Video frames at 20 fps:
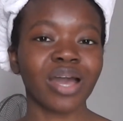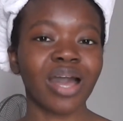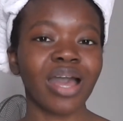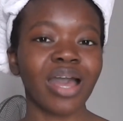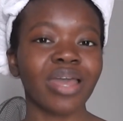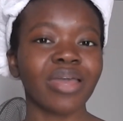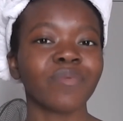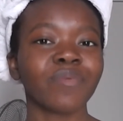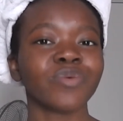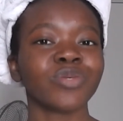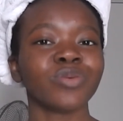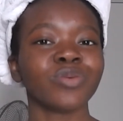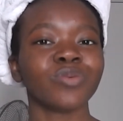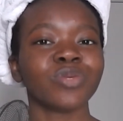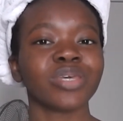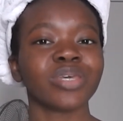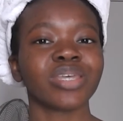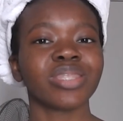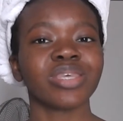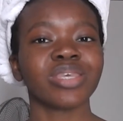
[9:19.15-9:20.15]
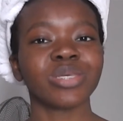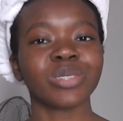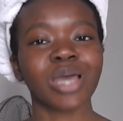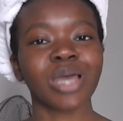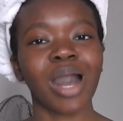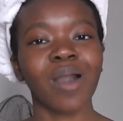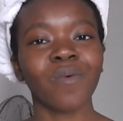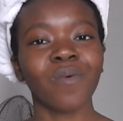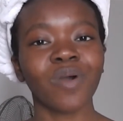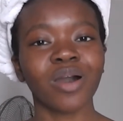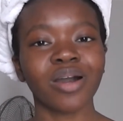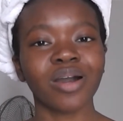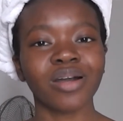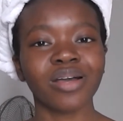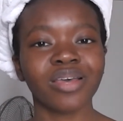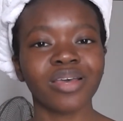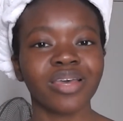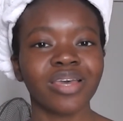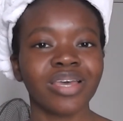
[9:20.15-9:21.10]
I was using in the shower,